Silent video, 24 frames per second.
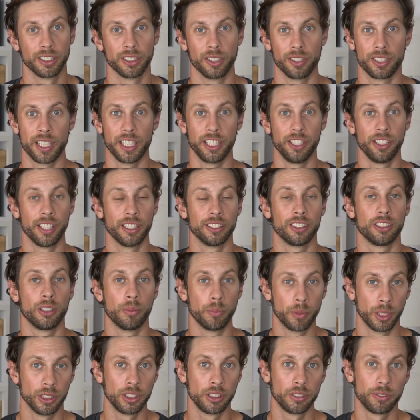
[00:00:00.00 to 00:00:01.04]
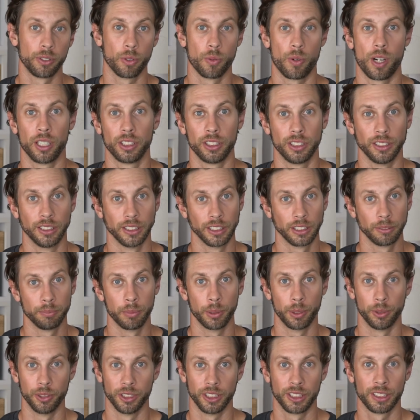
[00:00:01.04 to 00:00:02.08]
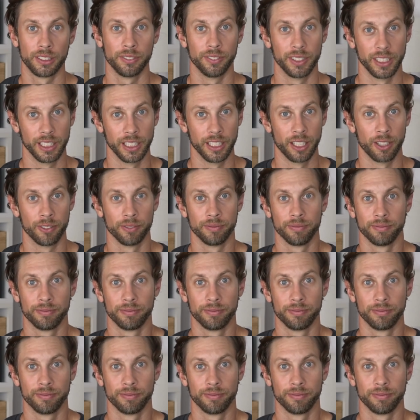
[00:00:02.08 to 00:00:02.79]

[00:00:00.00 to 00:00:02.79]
So thank you guys so much for watching this bonus video.